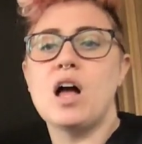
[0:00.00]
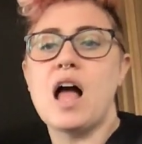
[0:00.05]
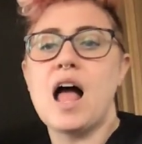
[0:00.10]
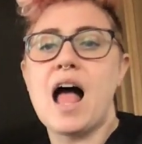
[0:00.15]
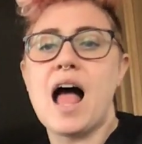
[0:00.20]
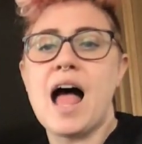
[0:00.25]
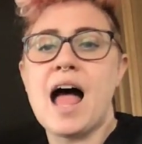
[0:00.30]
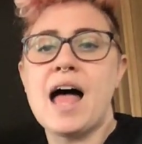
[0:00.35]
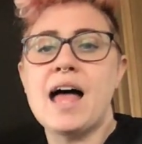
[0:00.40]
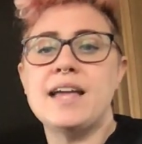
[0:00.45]

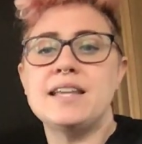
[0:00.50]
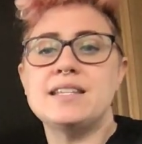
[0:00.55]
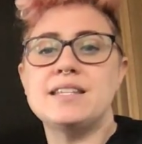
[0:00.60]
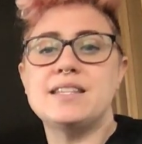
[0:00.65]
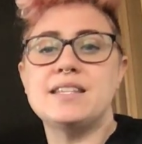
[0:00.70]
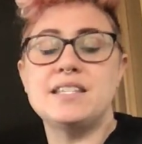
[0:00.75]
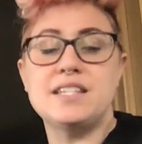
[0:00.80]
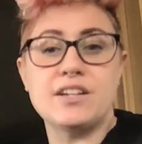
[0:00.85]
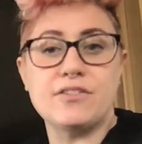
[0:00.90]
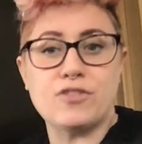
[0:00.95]
at
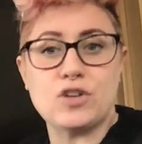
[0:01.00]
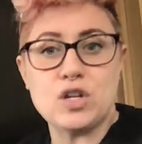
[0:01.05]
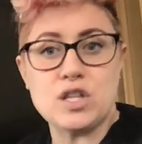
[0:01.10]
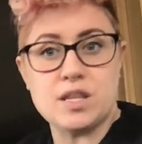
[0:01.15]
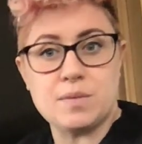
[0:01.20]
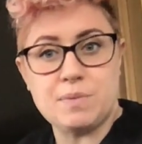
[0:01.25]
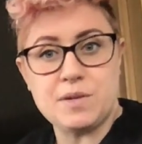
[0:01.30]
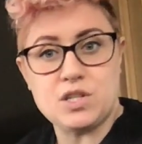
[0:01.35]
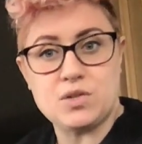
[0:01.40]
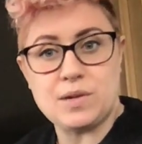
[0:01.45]
the
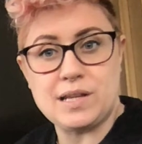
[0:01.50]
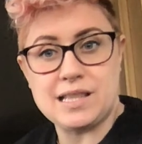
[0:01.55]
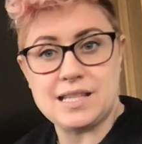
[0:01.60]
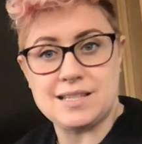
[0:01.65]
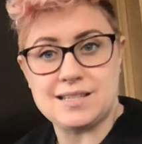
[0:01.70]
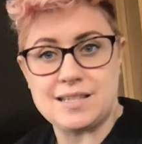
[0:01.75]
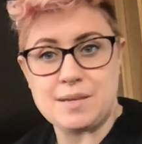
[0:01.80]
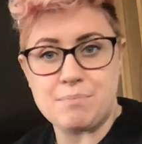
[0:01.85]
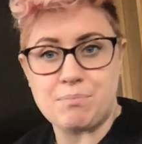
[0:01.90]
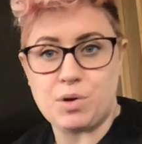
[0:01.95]
difference between the
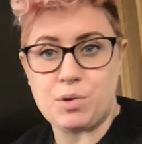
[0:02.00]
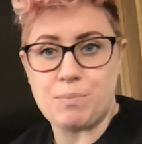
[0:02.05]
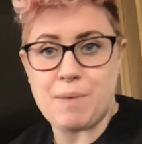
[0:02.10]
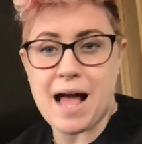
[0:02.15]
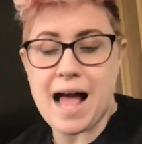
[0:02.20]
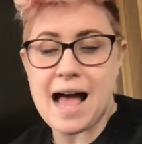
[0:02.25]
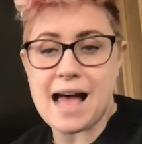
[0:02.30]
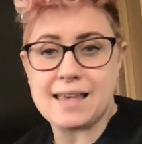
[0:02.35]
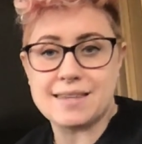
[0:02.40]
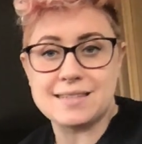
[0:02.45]
simple
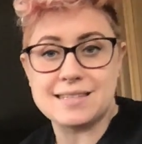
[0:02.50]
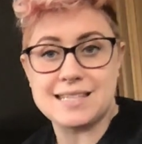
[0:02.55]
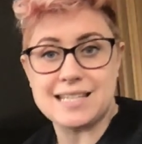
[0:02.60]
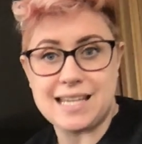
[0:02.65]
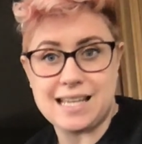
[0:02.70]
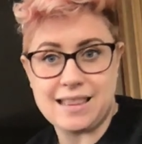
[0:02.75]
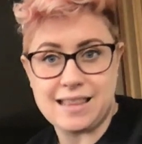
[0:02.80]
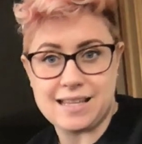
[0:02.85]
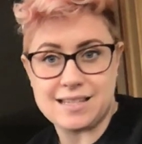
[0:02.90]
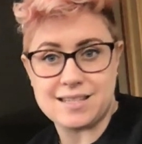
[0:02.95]
past
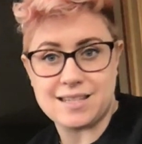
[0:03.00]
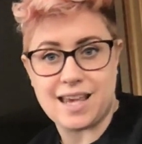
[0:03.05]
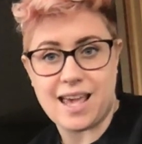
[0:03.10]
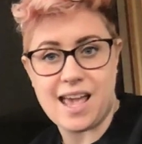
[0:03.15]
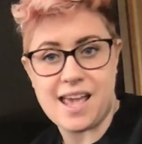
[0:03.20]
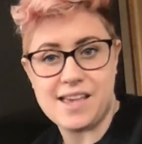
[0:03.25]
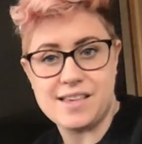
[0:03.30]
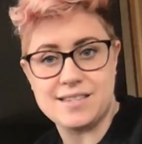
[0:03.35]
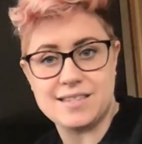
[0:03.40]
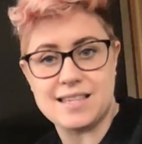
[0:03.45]
in this
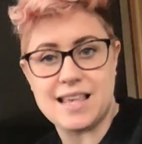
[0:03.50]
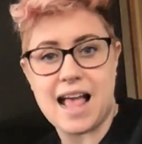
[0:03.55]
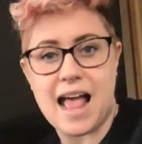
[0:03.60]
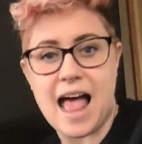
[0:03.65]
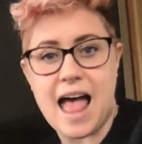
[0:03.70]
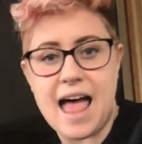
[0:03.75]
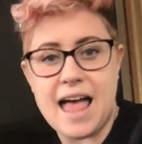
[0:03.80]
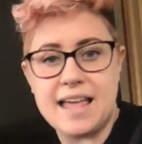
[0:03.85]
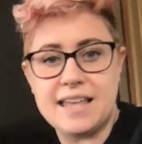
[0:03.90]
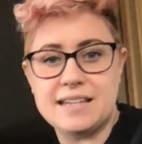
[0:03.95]
case
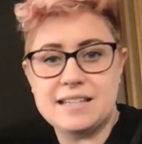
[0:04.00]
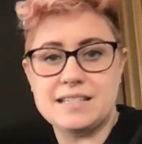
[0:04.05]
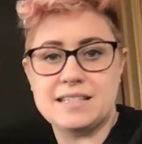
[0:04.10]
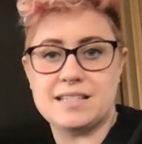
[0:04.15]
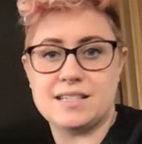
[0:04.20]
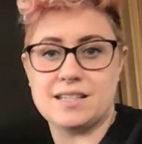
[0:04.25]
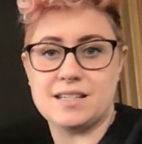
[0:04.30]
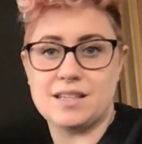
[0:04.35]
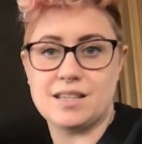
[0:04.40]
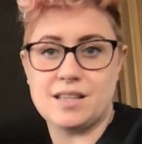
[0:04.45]
and
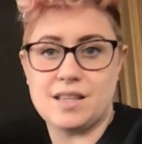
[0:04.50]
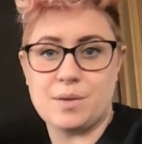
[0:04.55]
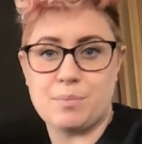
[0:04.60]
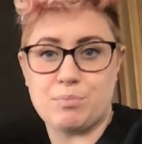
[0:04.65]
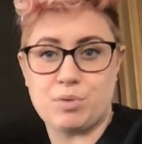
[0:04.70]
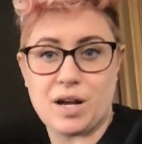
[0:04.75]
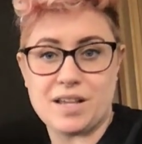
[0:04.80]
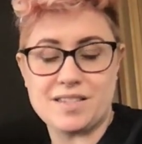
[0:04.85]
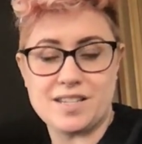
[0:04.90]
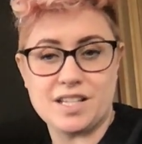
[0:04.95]
the
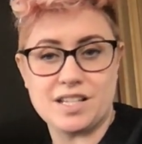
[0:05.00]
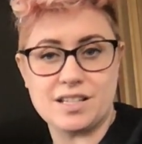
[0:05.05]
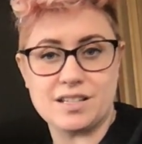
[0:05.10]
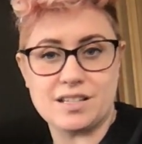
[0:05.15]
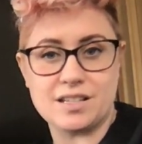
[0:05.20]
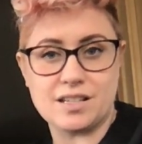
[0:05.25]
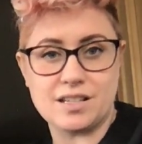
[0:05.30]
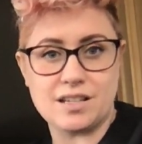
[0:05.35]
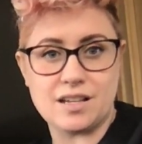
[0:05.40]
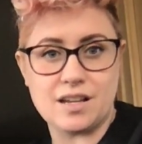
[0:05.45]
present
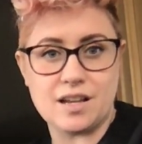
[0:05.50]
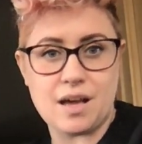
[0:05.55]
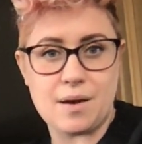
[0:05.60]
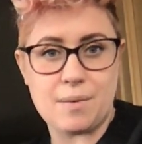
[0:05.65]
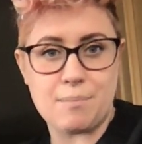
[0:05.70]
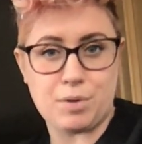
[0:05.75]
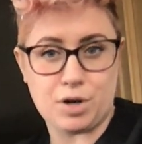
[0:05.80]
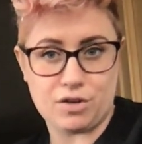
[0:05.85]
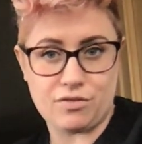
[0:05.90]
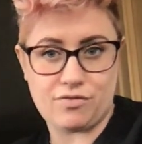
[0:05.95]

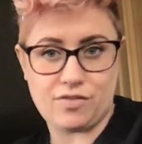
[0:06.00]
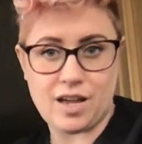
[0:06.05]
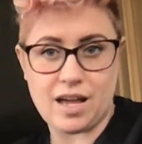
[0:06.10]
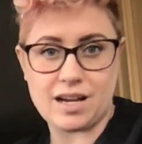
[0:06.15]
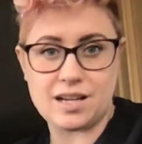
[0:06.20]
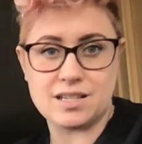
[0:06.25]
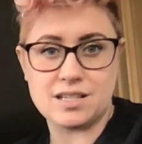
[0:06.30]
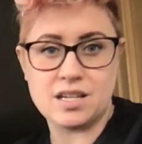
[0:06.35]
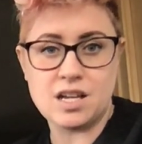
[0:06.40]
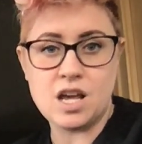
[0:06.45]

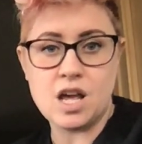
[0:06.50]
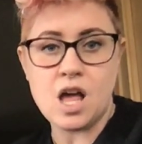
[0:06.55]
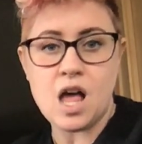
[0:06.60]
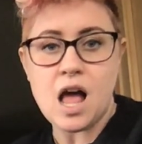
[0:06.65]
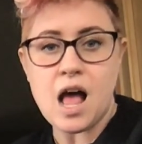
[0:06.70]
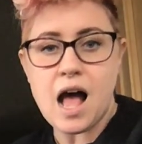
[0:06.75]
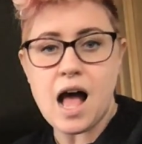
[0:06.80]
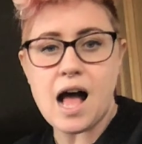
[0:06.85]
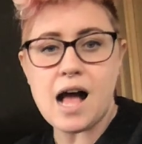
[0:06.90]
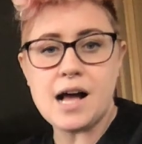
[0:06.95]
perfect.
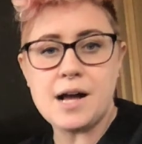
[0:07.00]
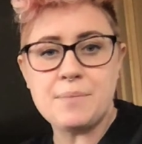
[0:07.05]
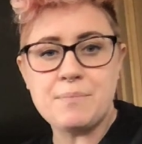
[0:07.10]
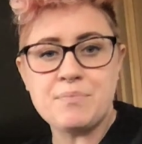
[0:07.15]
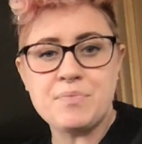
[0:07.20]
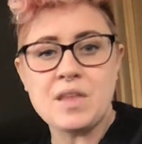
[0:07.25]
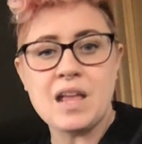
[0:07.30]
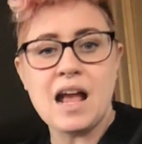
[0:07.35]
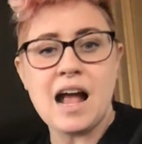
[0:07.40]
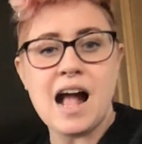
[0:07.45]

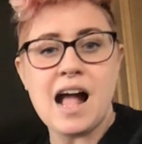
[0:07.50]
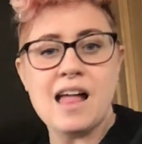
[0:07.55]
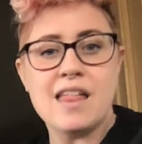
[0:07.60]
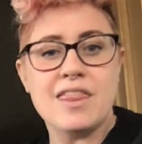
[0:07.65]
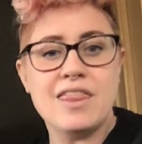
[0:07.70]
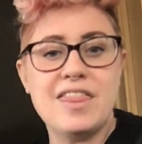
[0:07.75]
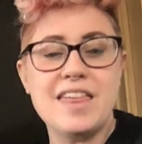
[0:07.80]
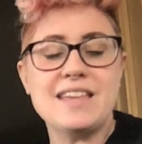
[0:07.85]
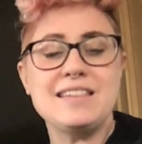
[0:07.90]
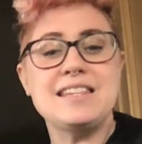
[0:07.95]

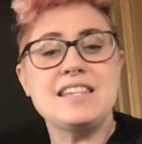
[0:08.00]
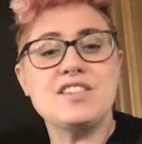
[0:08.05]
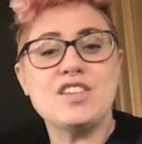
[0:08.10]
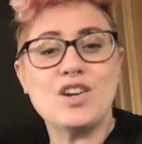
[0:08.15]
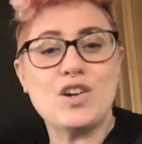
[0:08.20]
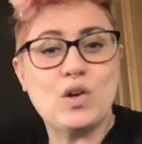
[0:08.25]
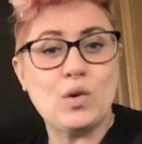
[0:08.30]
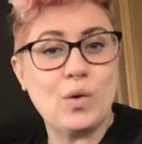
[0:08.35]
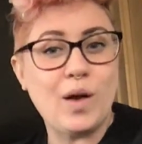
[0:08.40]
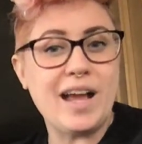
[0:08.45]
This is
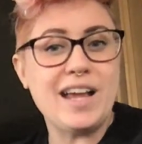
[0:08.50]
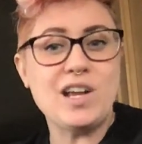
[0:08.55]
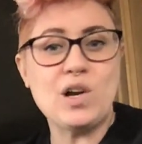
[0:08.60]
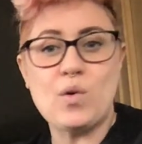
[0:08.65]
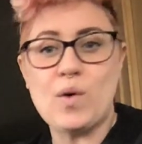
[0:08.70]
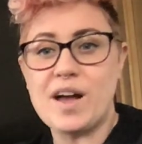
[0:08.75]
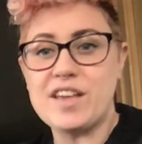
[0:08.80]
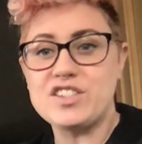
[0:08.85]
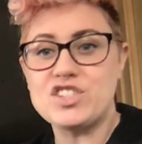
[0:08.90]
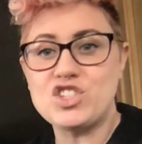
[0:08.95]
a great
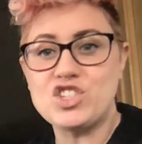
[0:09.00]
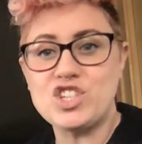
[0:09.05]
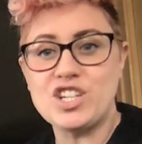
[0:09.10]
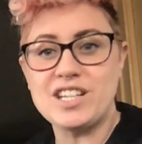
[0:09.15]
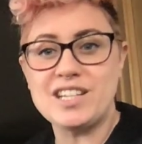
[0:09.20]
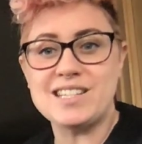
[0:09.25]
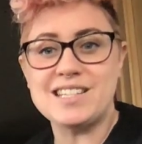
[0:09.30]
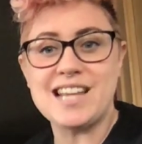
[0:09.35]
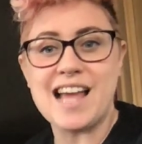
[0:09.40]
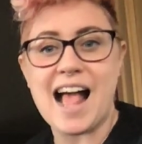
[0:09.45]
question
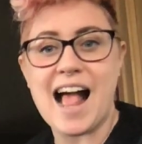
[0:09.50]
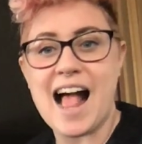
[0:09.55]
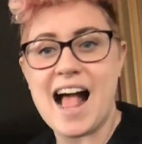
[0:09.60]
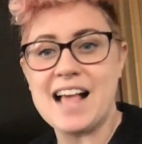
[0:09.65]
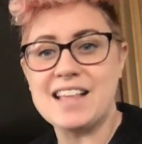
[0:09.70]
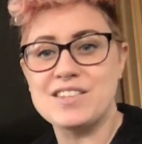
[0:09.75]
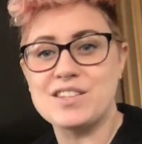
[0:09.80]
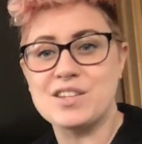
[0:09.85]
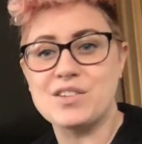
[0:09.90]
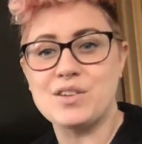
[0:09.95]
to
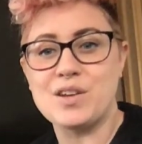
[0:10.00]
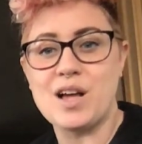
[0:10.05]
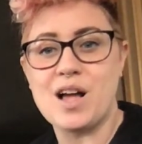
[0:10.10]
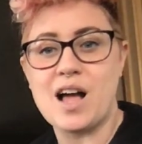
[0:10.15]
ask